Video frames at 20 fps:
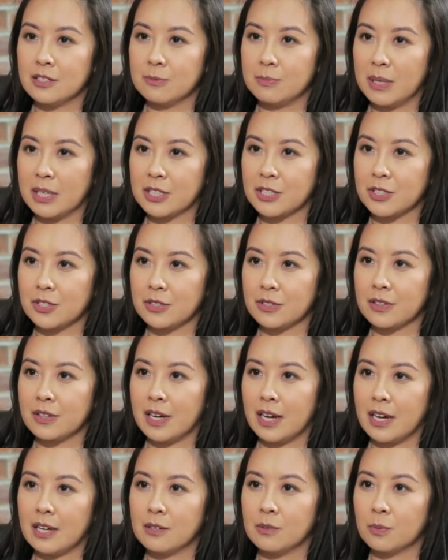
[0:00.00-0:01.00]
to make sure
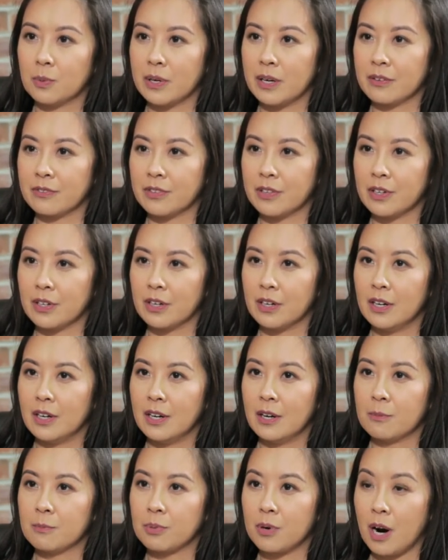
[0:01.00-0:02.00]
that whatever
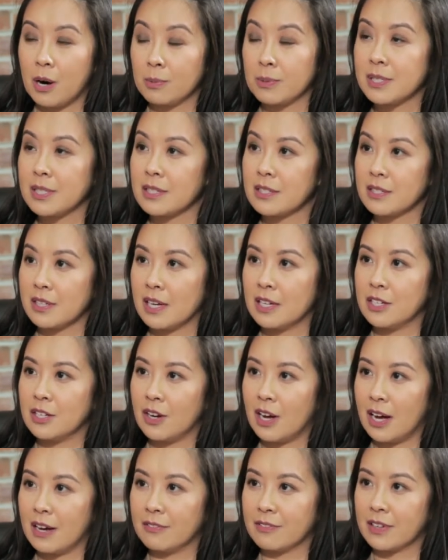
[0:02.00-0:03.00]
promises that you
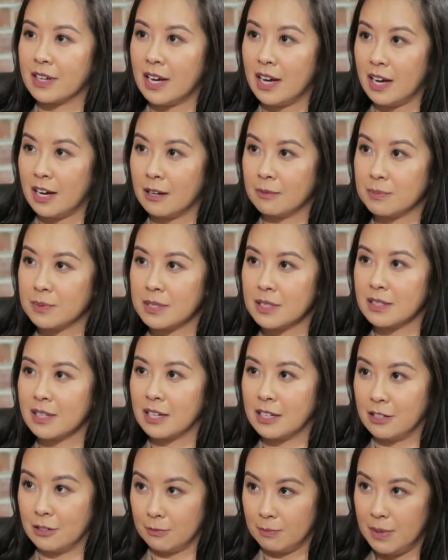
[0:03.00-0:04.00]
have kept
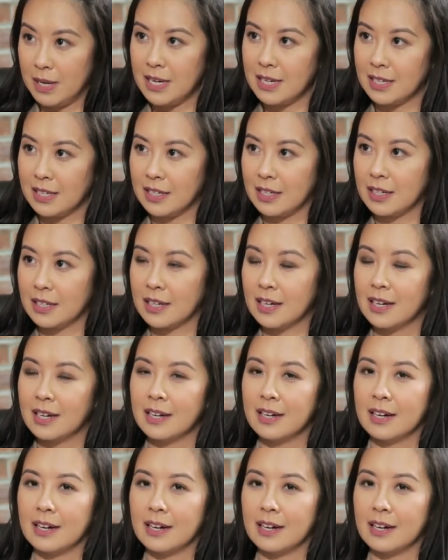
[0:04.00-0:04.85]
that you're making,